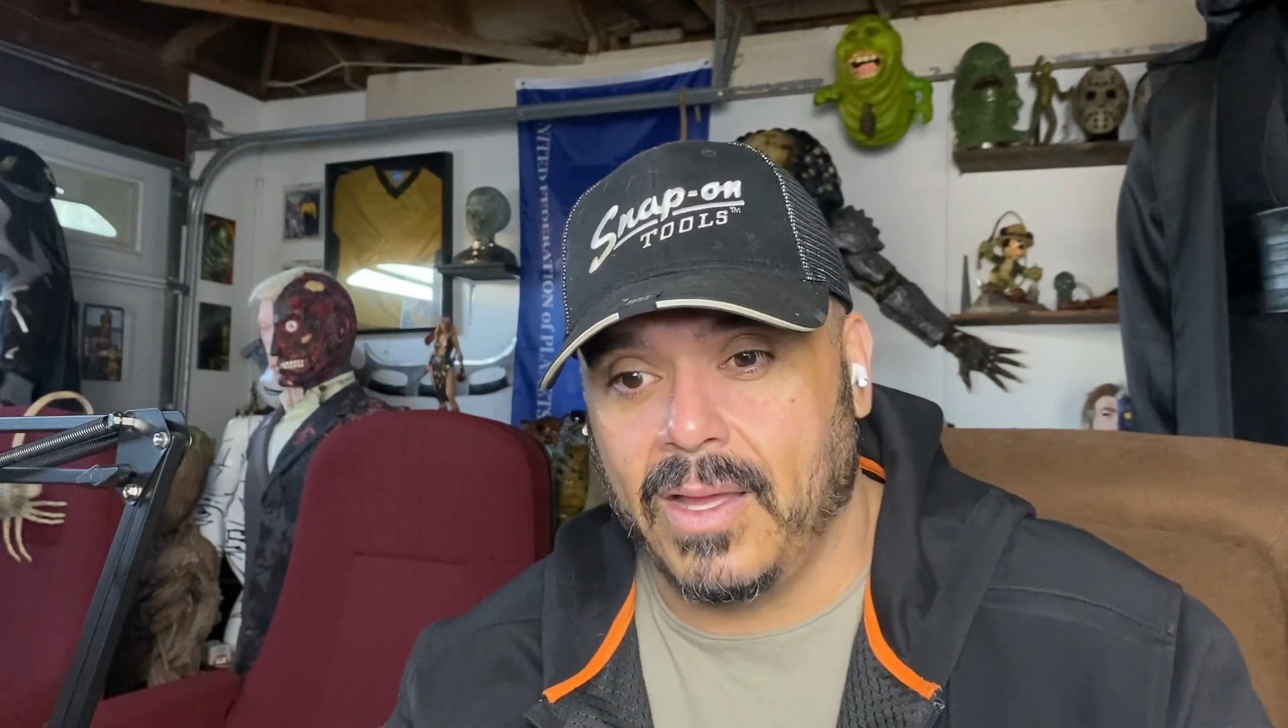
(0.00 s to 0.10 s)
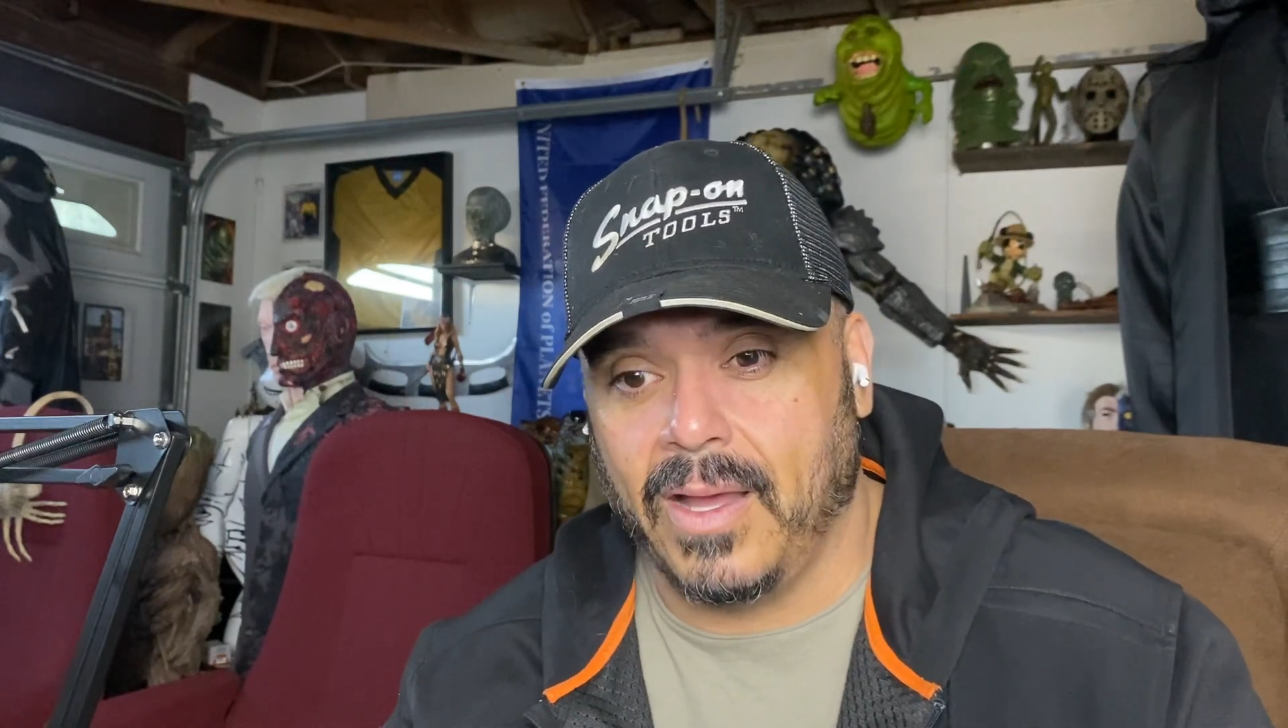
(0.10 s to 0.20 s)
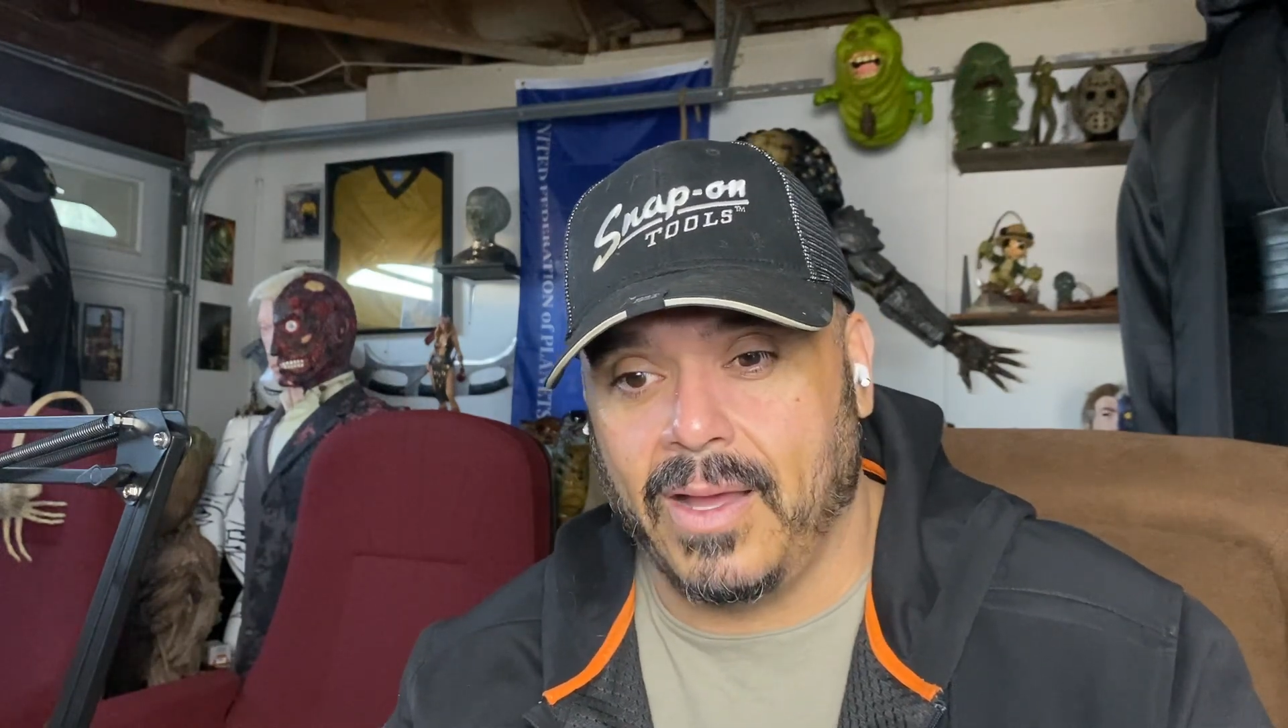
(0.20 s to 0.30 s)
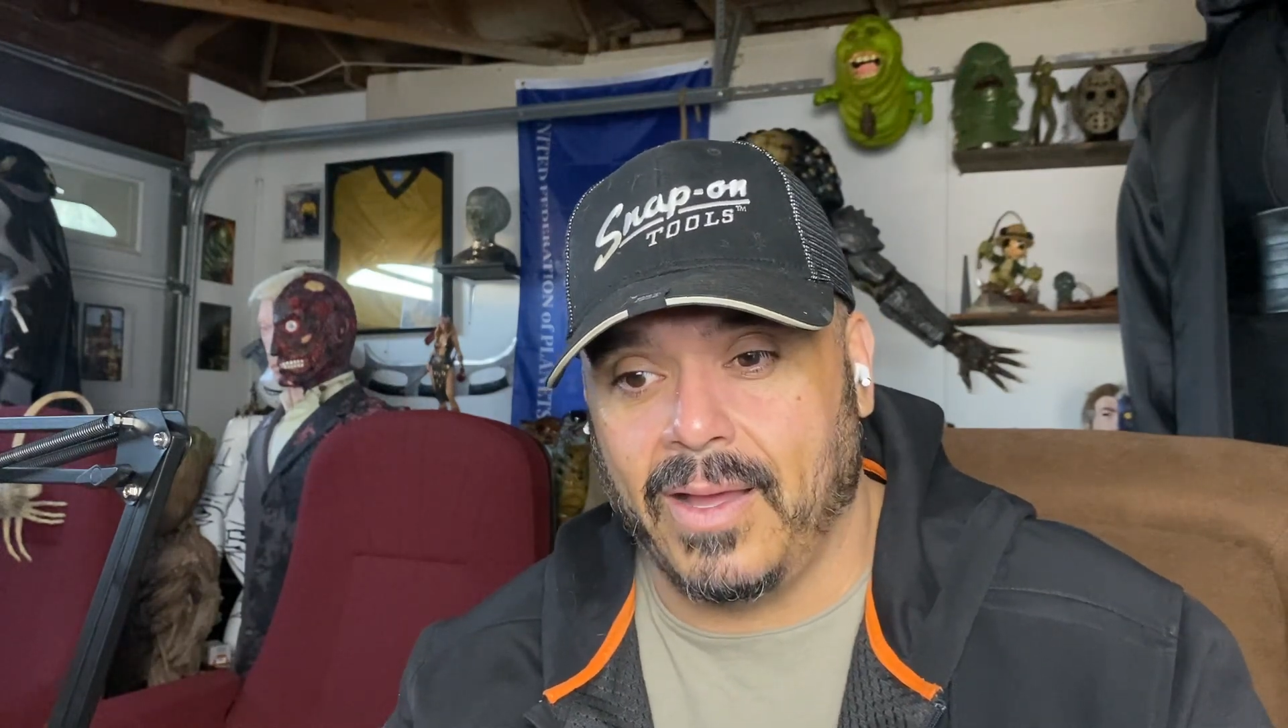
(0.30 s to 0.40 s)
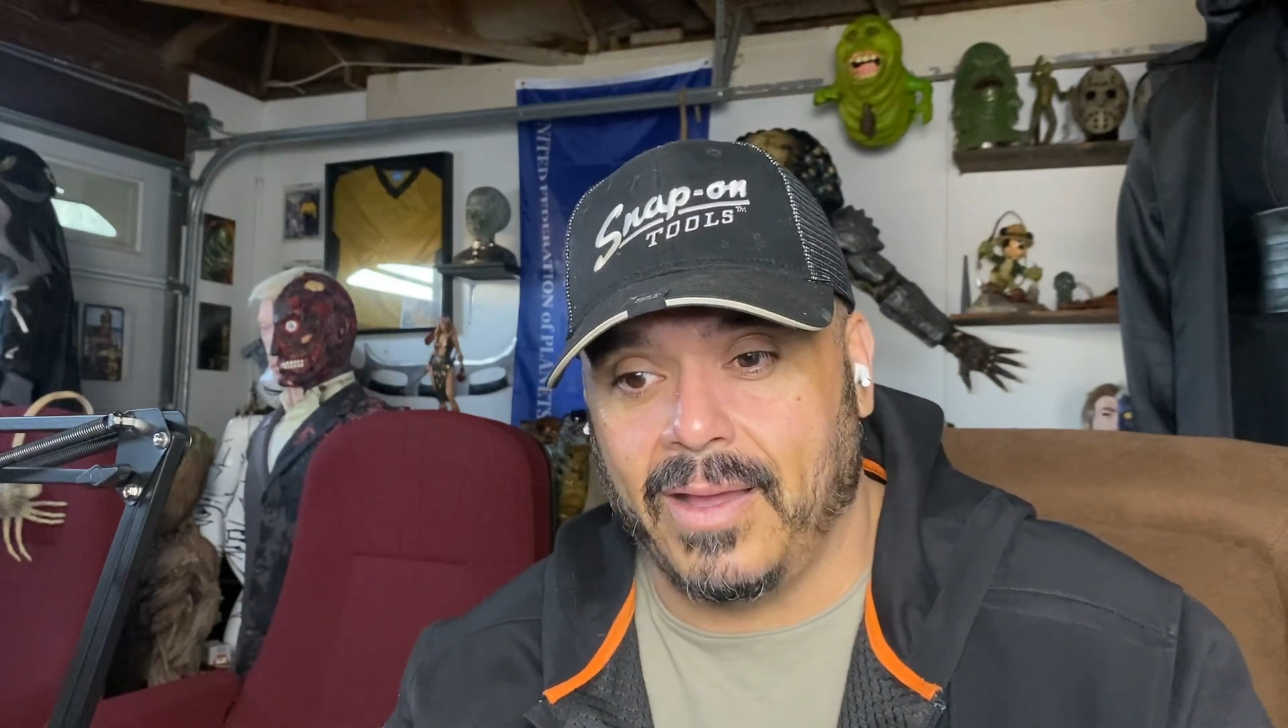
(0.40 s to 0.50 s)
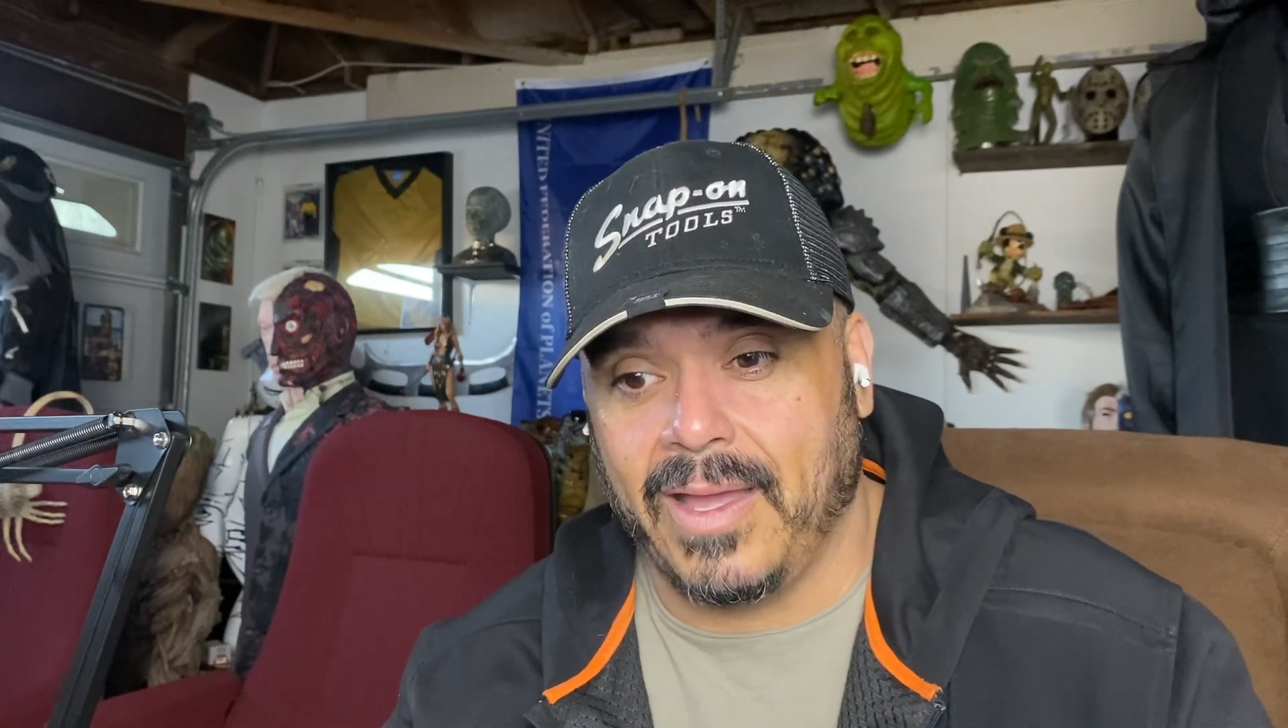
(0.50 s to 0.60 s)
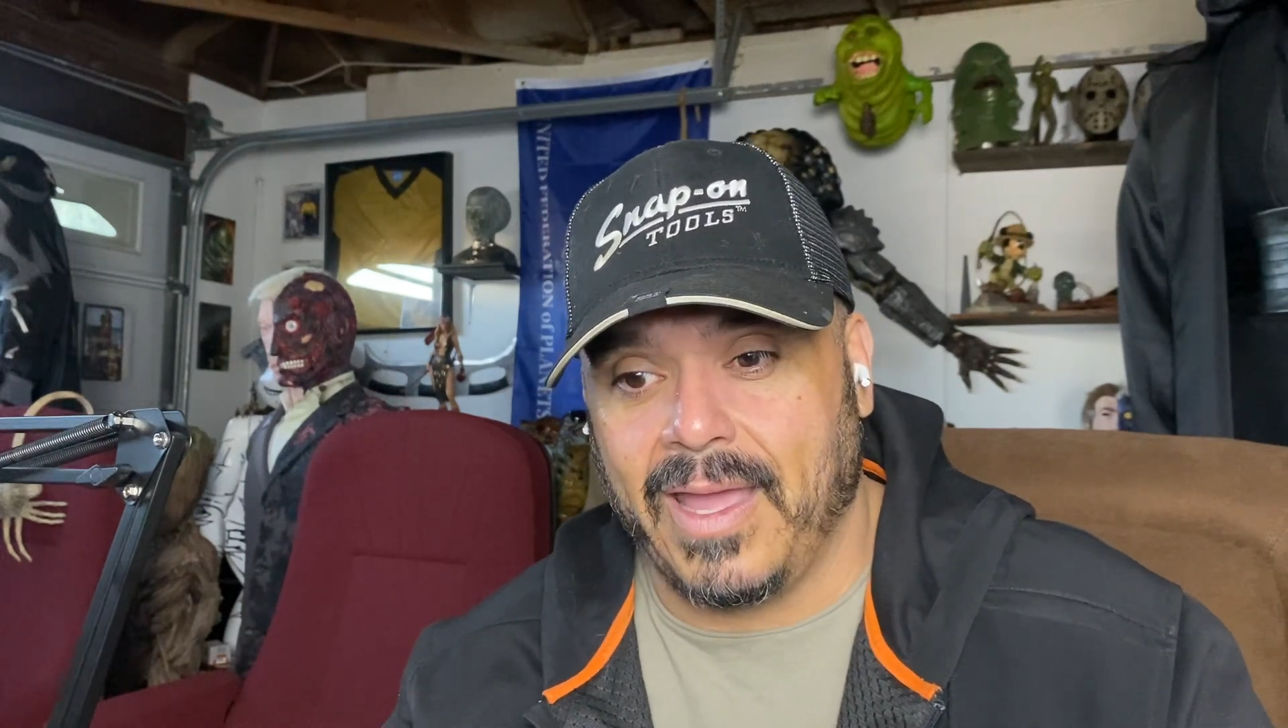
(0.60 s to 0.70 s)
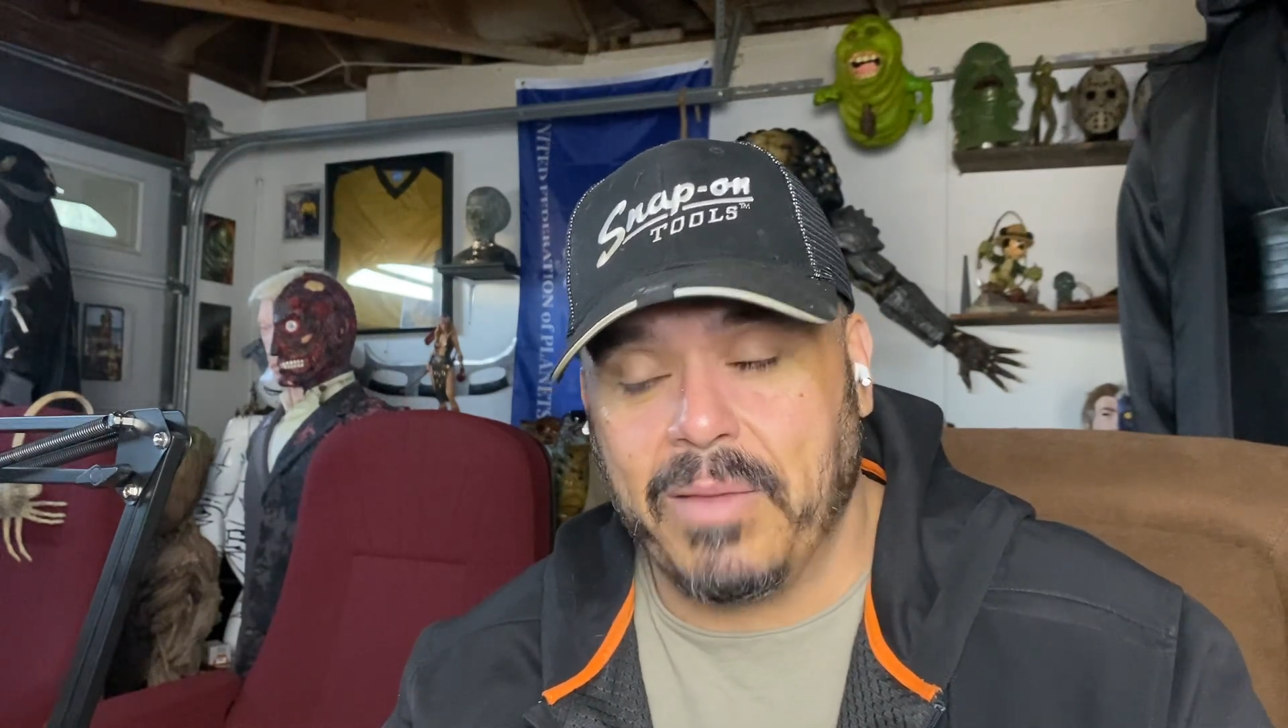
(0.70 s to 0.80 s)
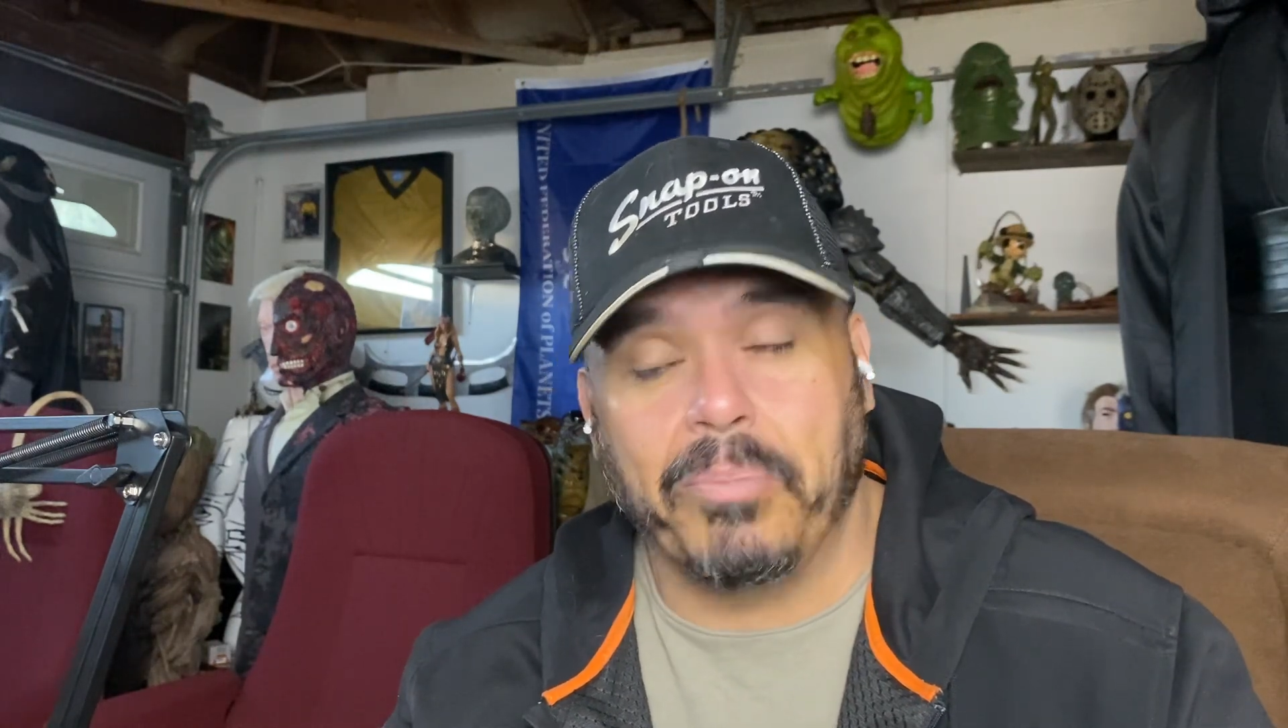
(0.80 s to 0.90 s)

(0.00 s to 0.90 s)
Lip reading: a